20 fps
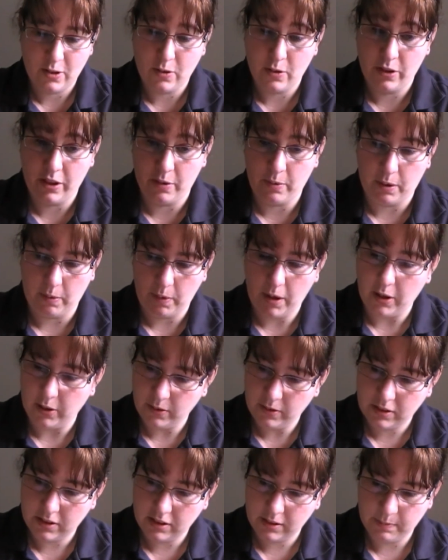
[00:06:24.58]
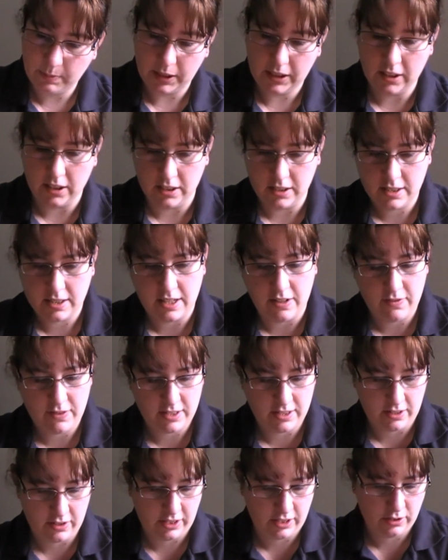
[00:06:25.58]
although I won't, because there
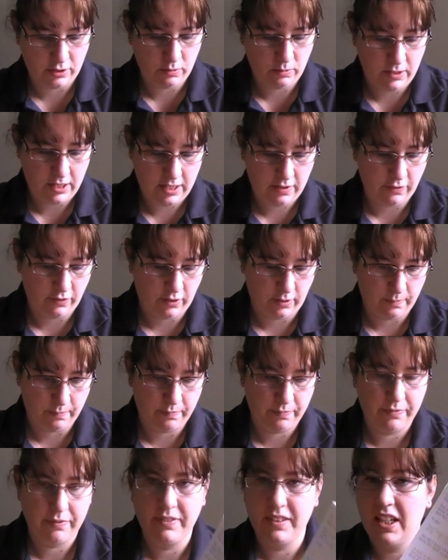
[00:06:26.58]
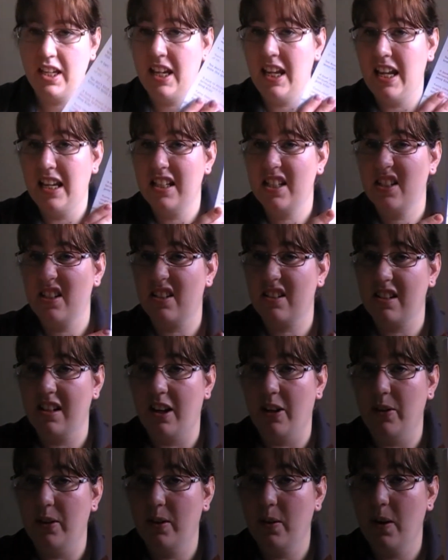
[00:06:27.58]
is nothing to read from. It's just a
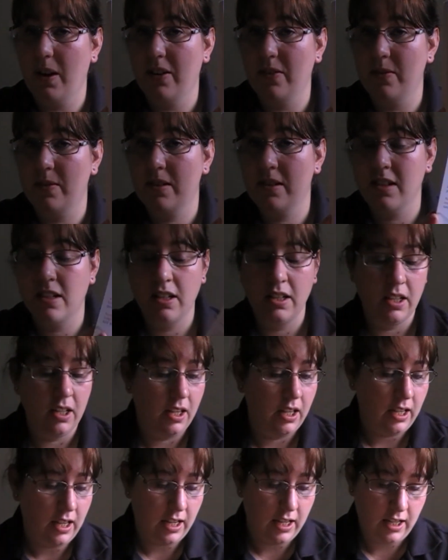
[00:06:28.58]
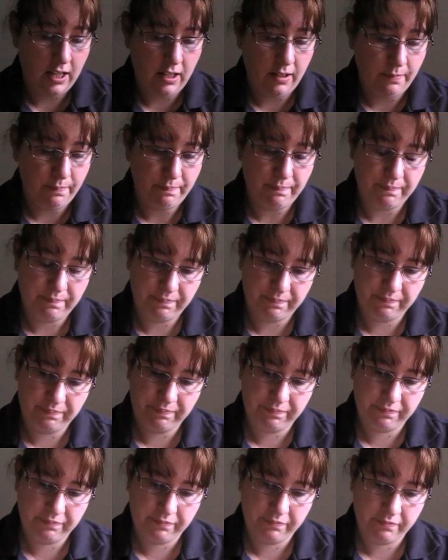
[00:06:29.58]
load of quotes. And
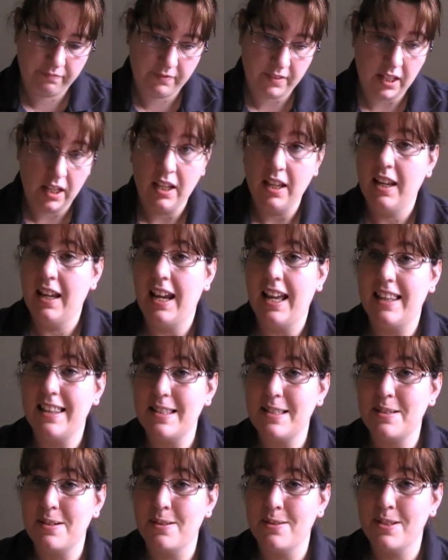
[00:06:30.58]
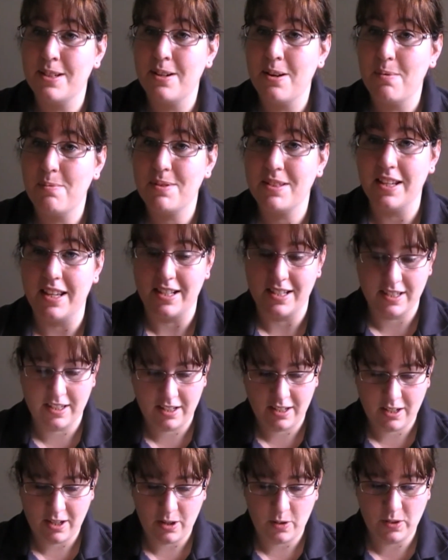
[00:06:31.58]
there's no synopsis.
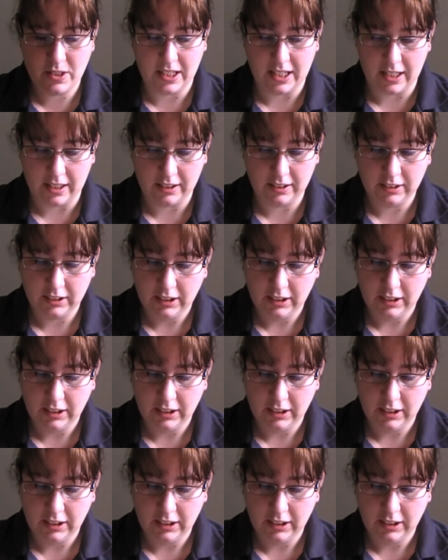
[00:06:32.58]
Oh dear.